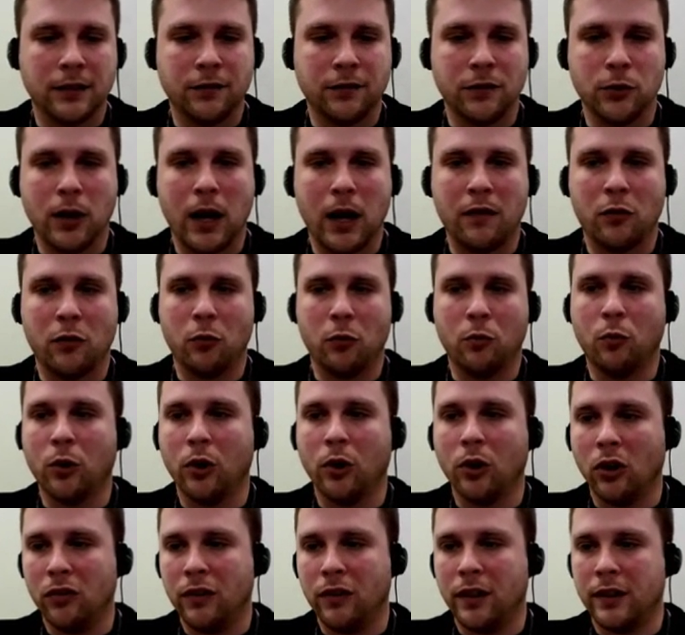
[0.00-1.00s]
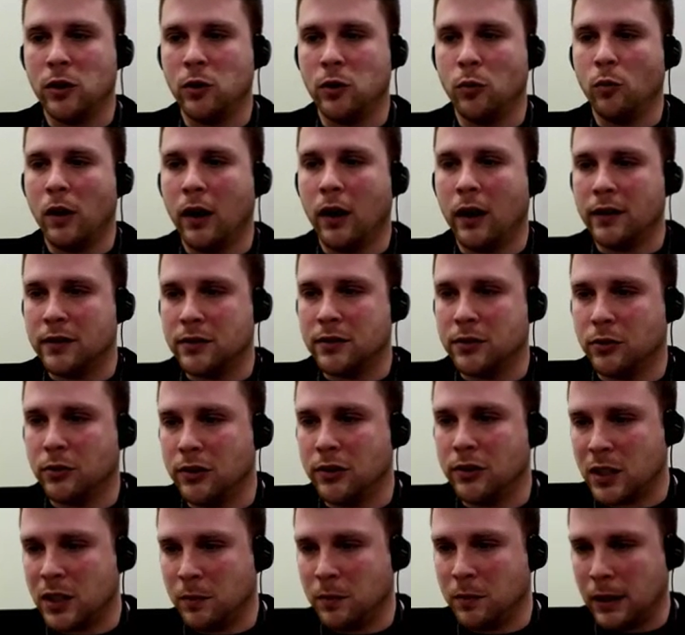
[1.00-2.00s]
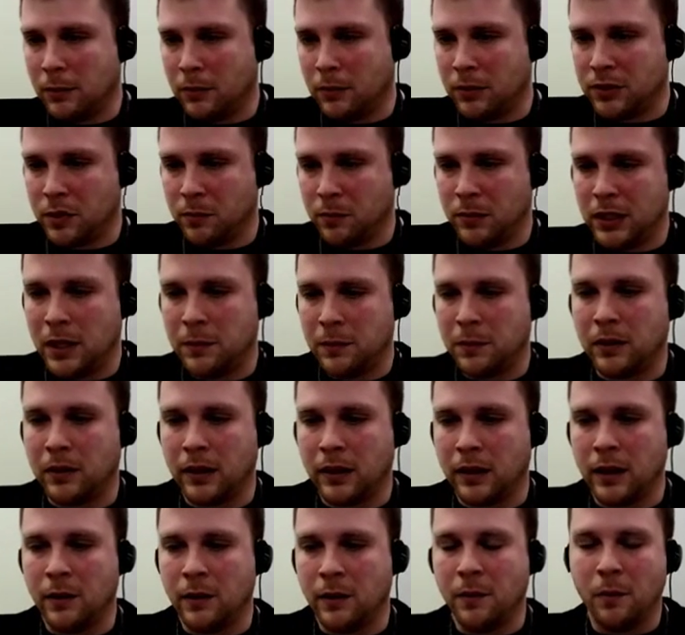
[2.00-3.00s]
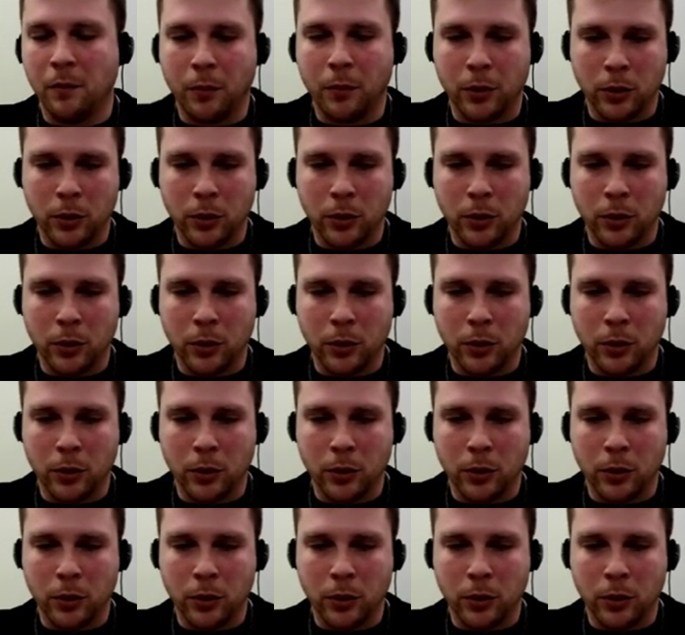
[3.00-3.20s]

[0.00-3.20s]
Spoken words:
if you have a world that you want students to be able to manipulate,